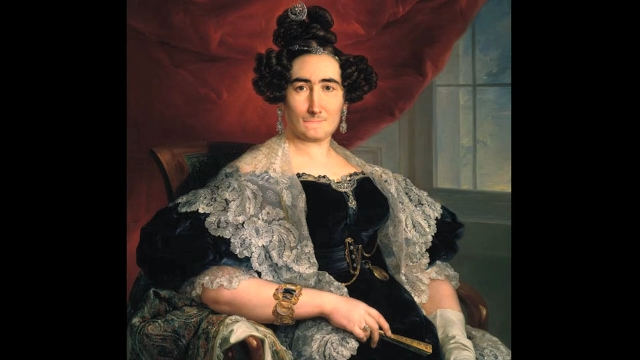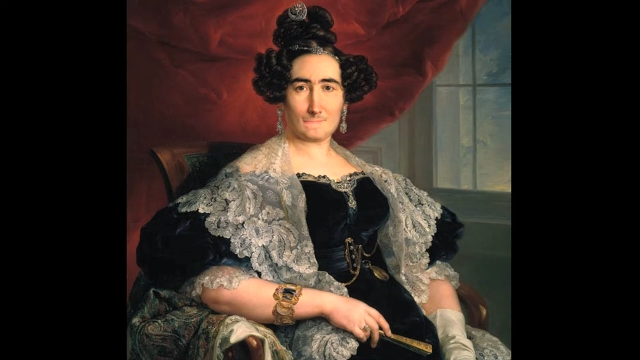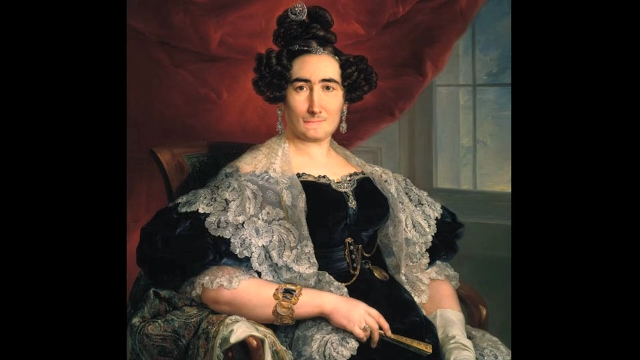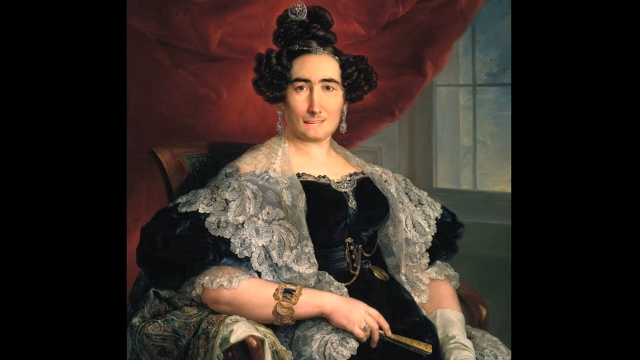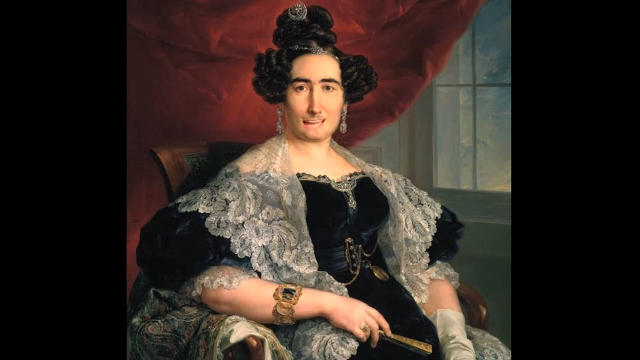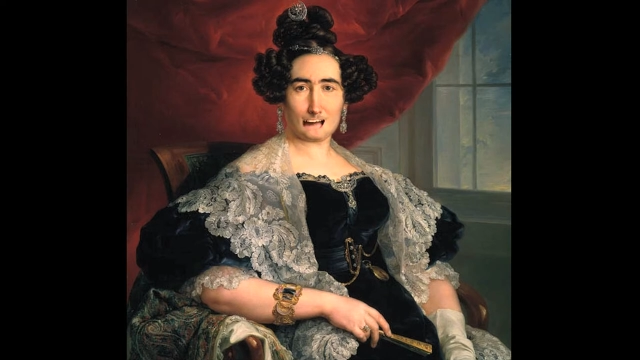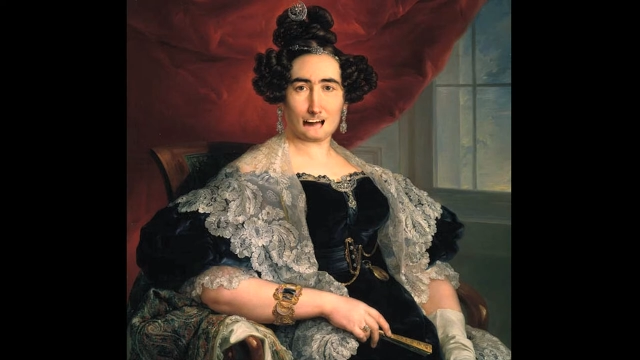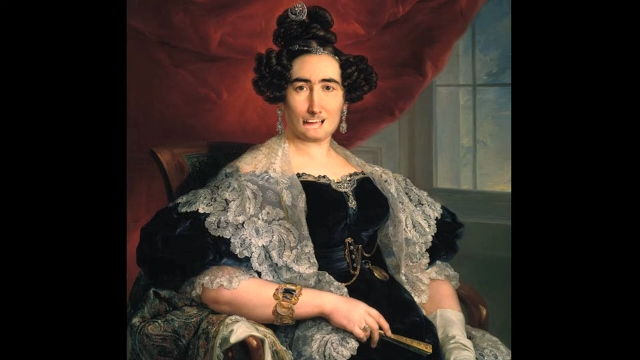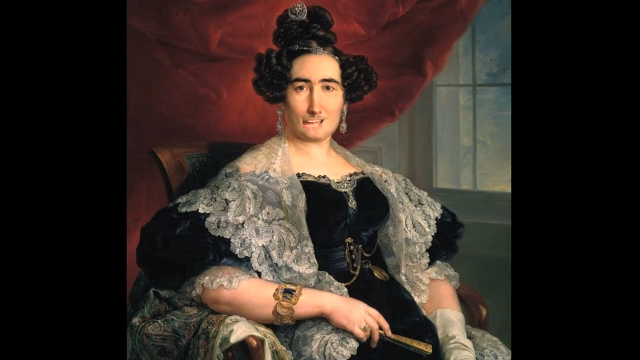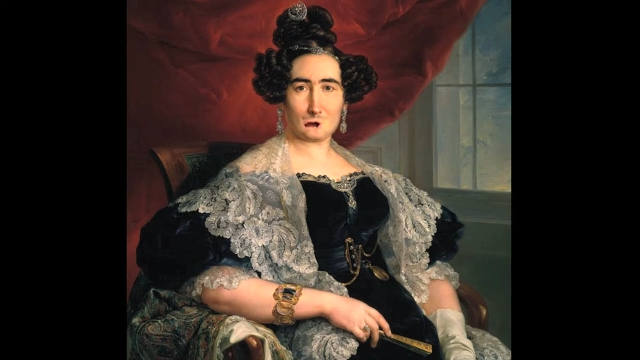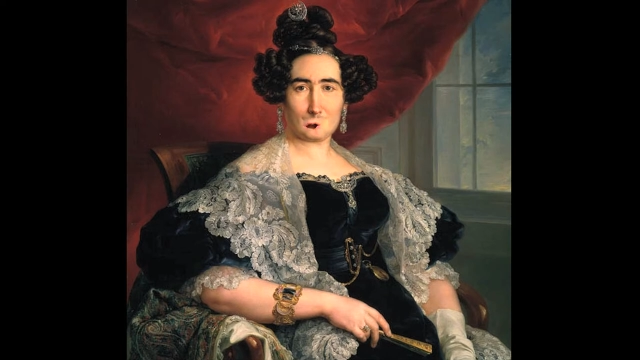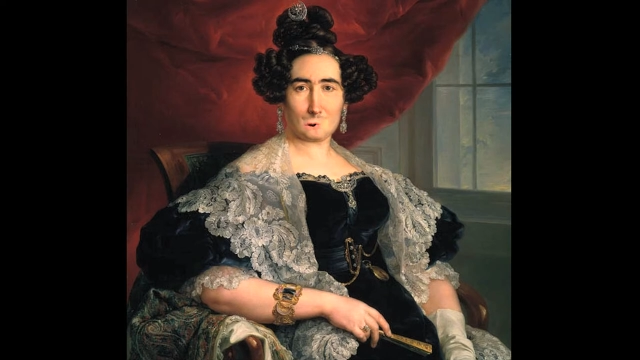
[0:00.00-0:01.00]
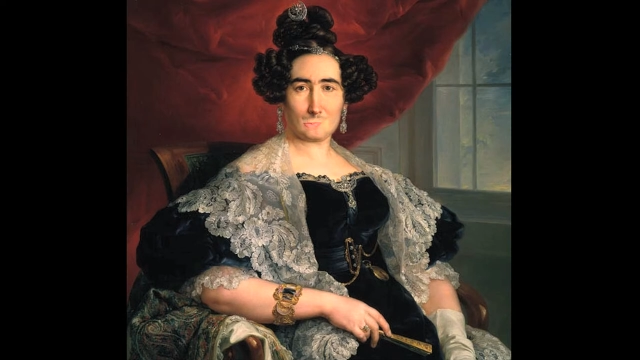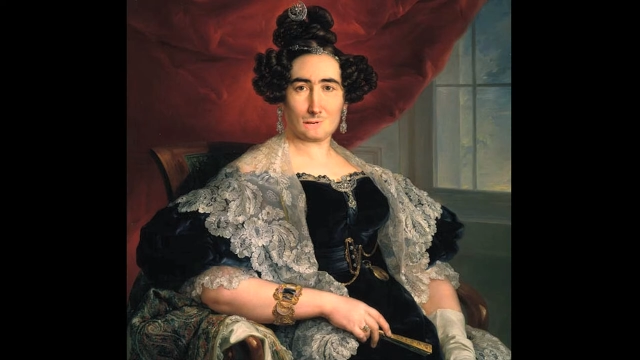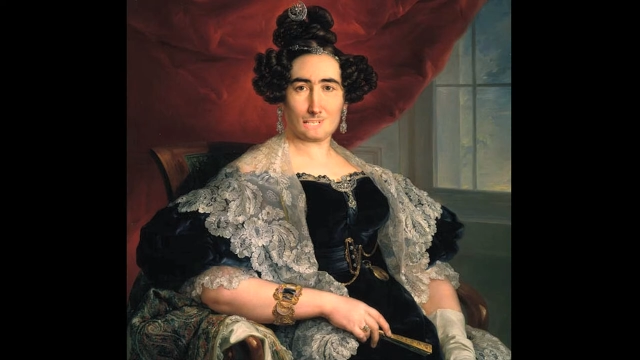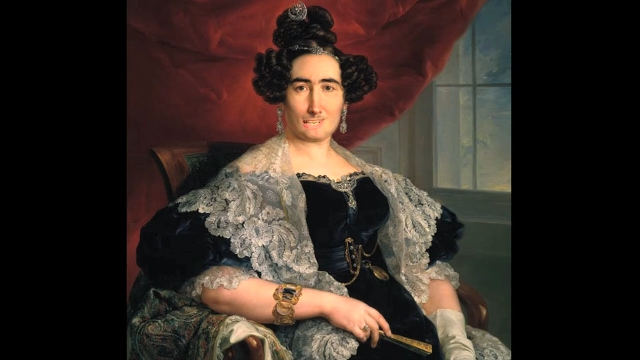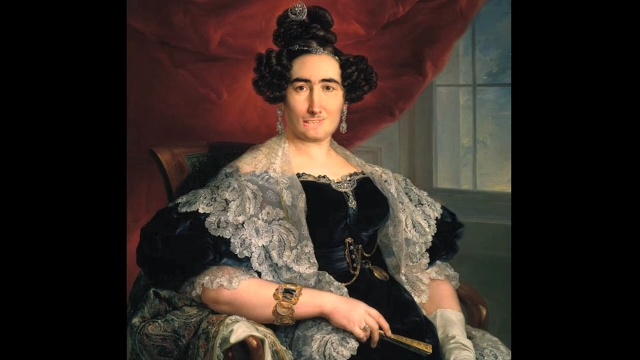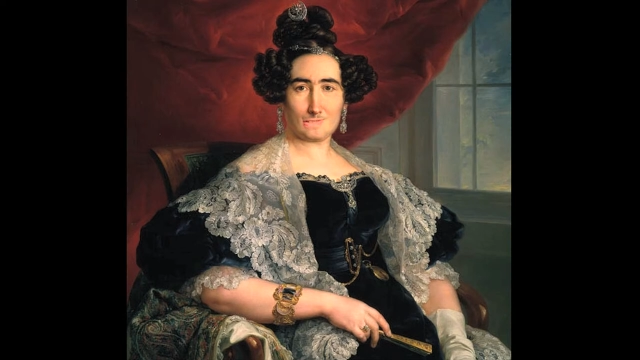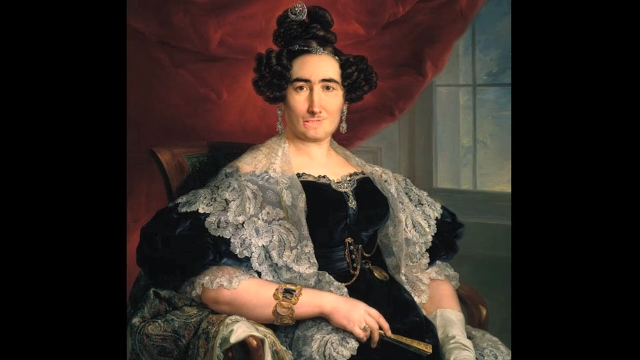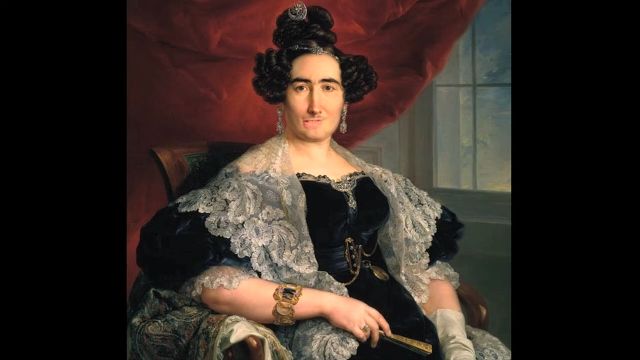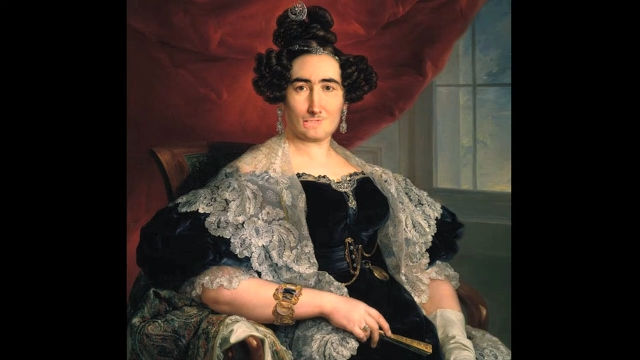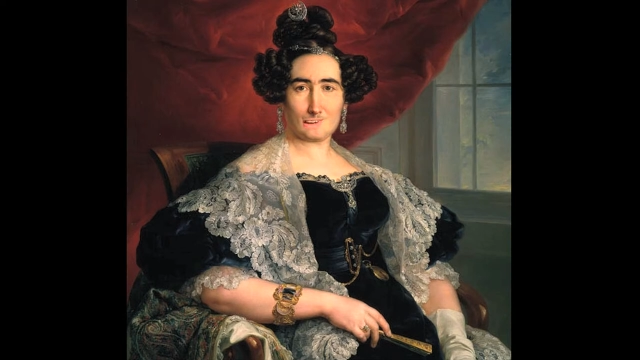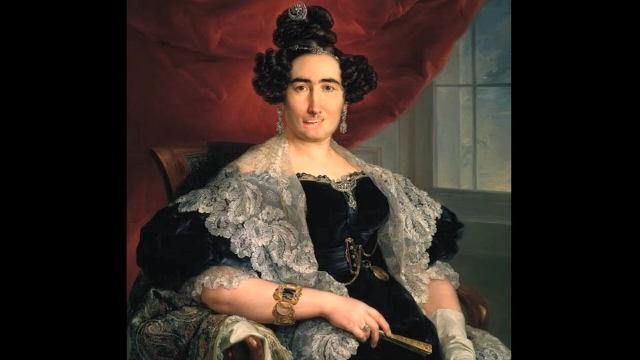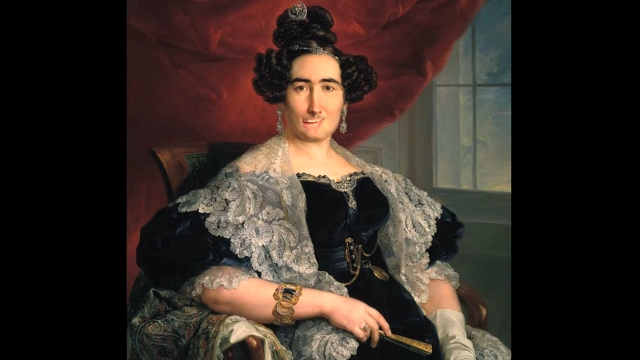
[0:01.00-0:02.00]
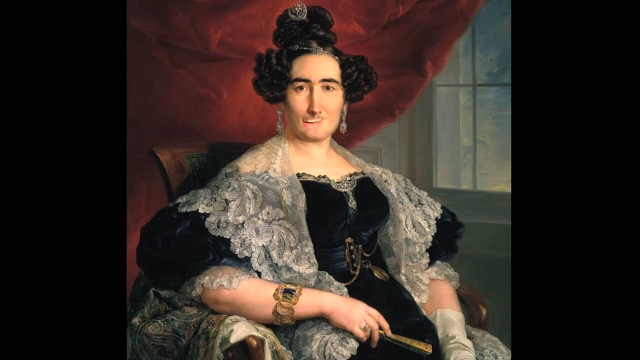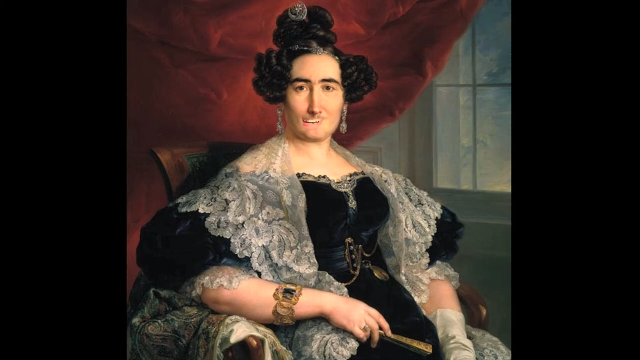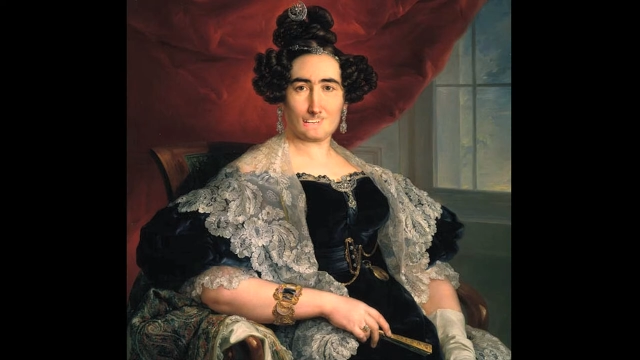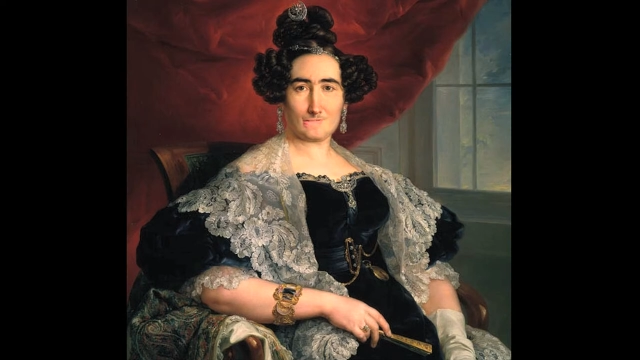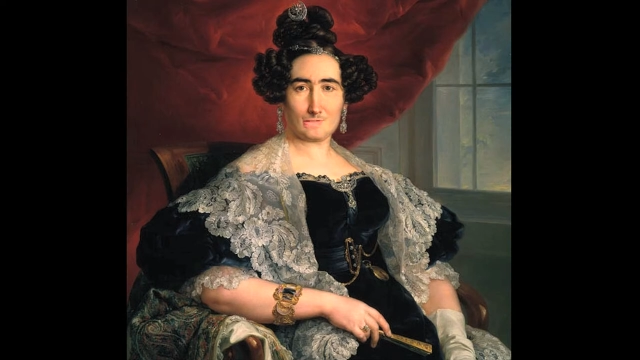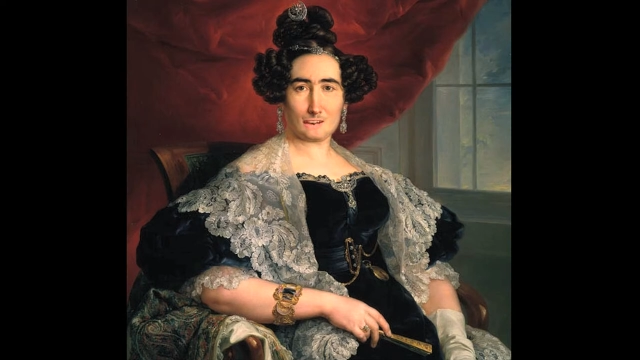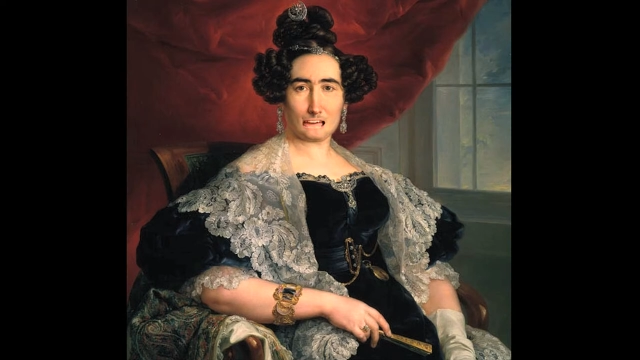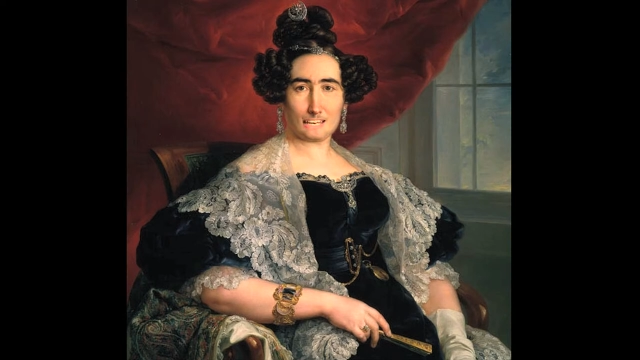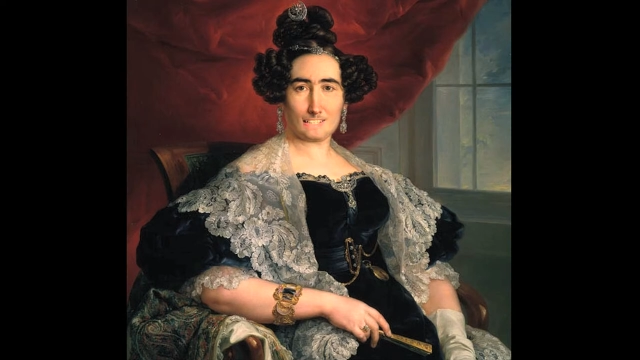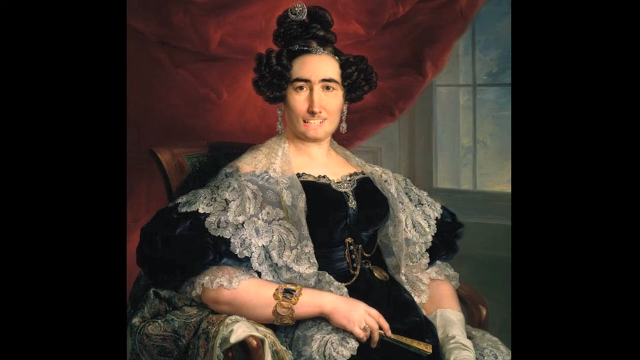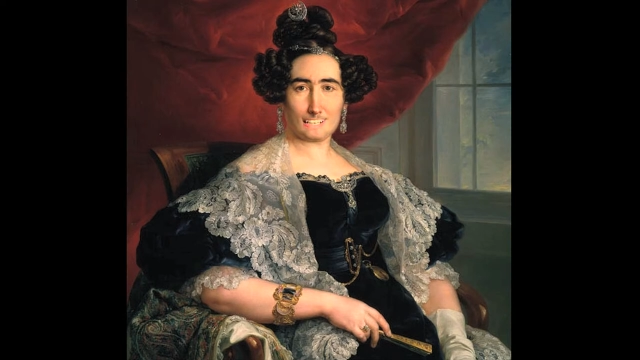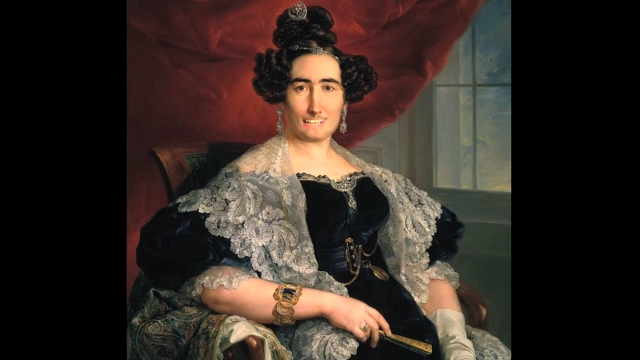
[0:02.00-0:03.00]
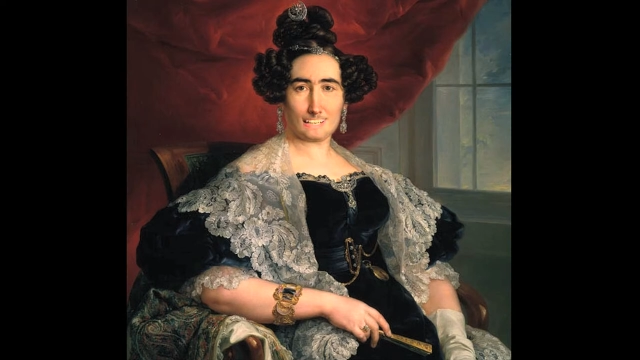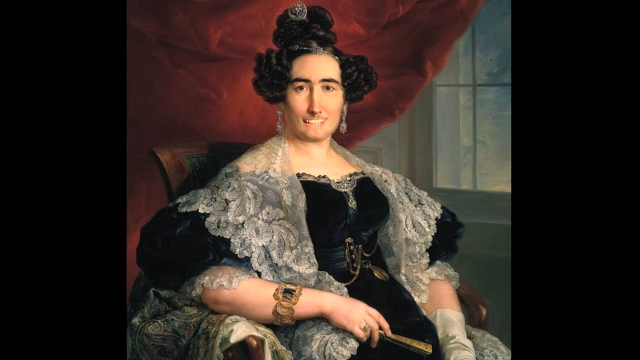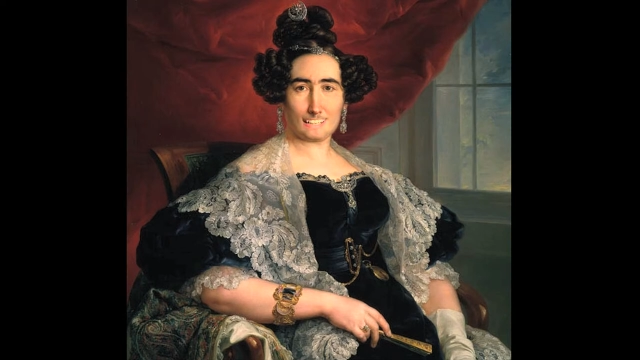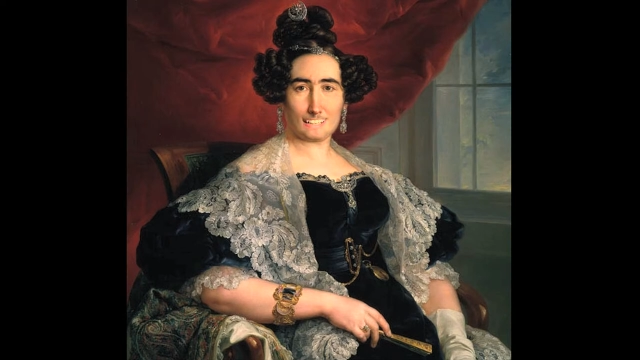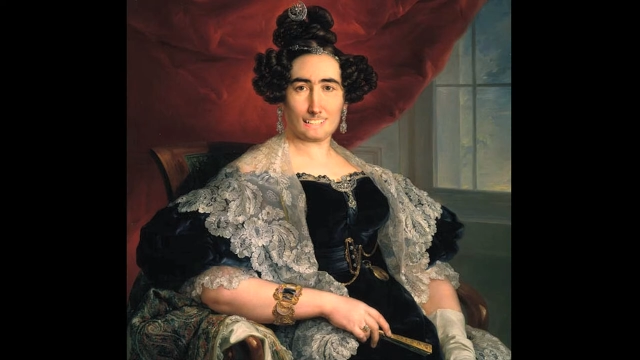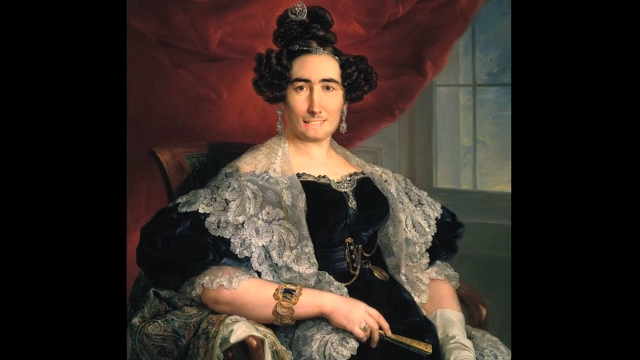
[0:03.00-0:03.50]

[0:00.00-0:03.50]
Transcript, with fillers: What? I hope it is very flattering.